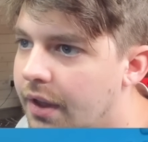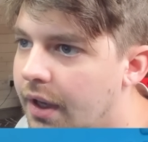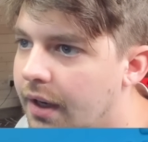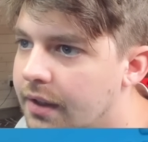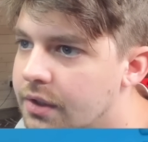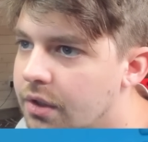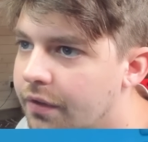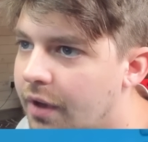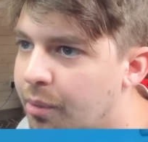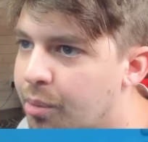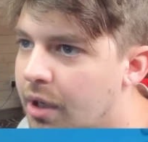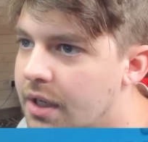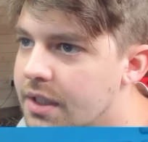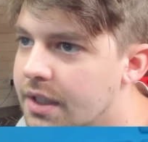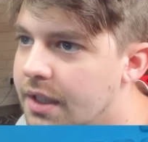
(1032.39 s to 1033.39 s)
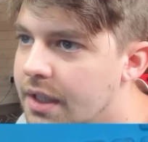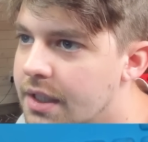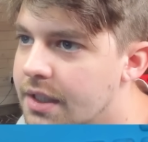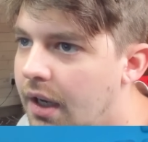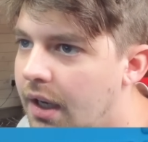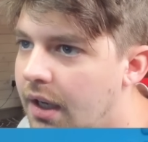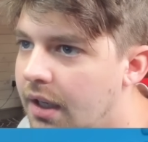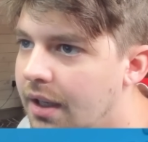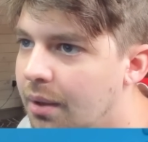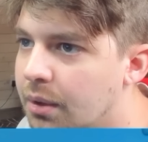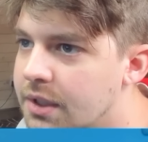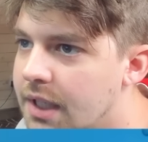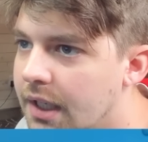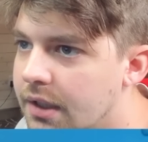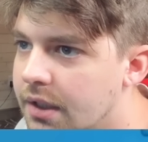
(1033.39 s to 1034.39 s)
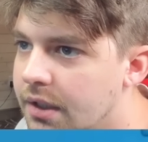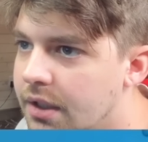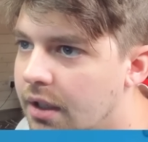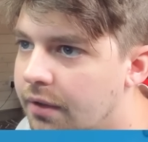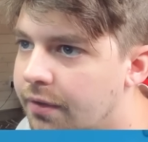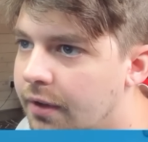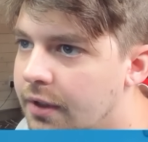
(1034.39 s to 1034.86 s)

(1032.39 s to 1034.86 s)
So if I press this, it will take the difference